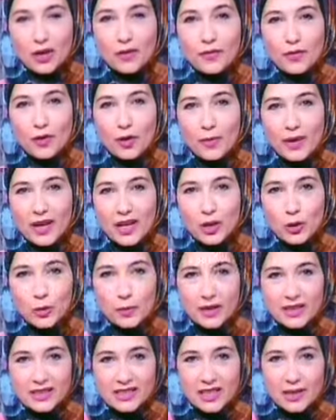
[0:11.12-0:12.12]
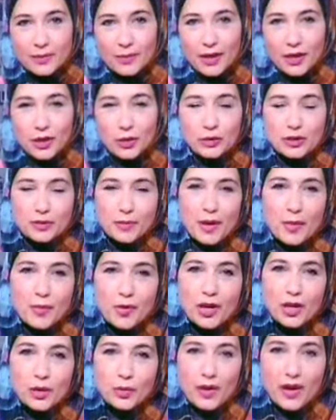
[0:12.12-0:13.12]
off from Al Yom Sa'eb newspaper,
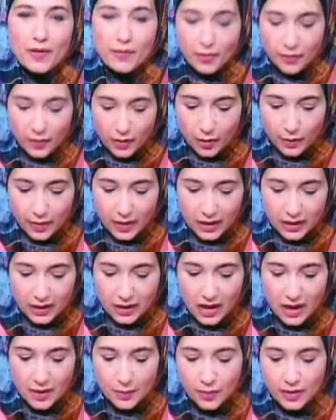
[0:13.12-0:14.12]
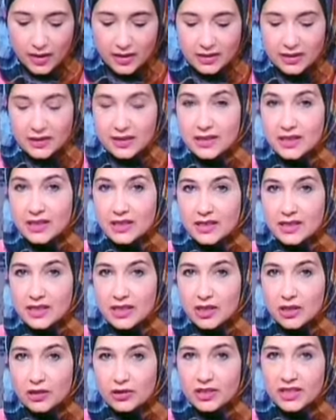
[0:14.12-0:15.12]
and we have the following headline President
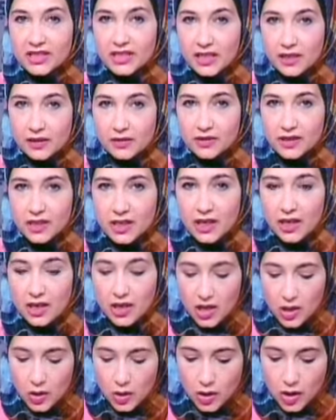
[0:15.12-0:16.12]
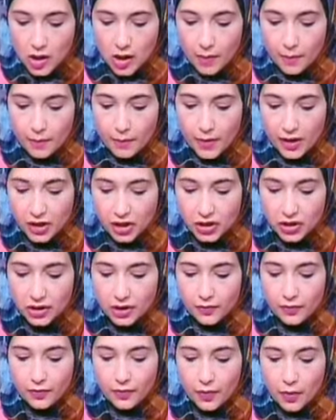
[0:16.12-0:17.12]
Sisi receives EU
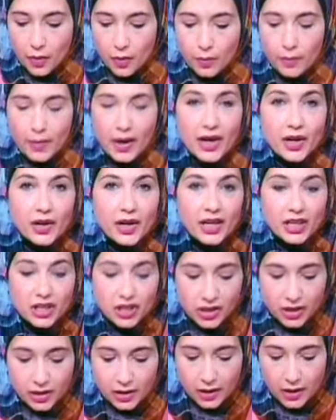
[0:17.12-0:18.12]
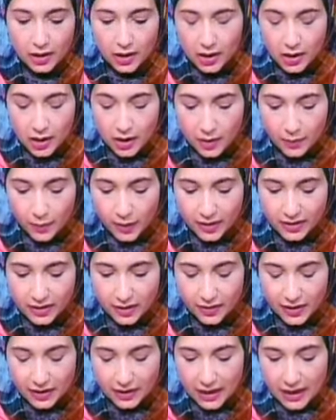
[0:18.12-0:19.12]
Commissioner for Migration.
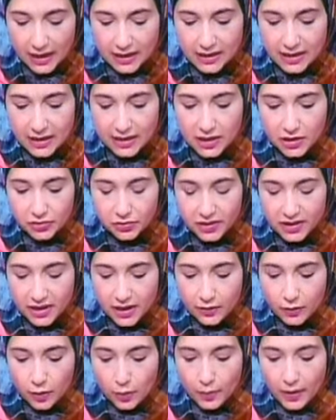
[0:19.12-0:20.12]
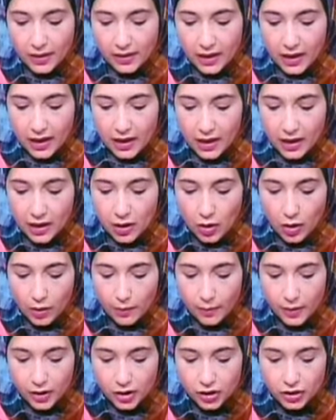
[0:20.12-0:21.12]
President Fattah Sisi received on Monday EU
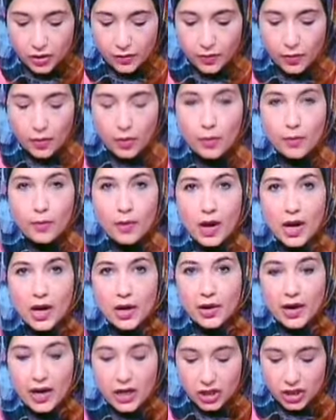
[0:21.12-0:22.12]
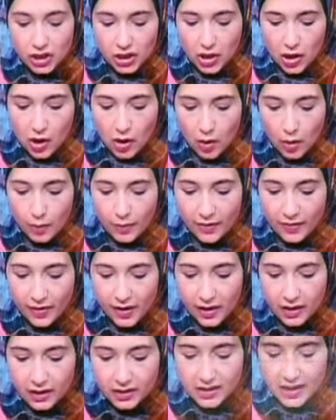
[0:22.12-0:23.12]
Commissioner for Migration, Home
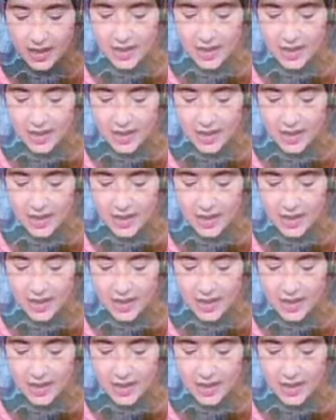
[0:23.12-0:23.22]
Affairs,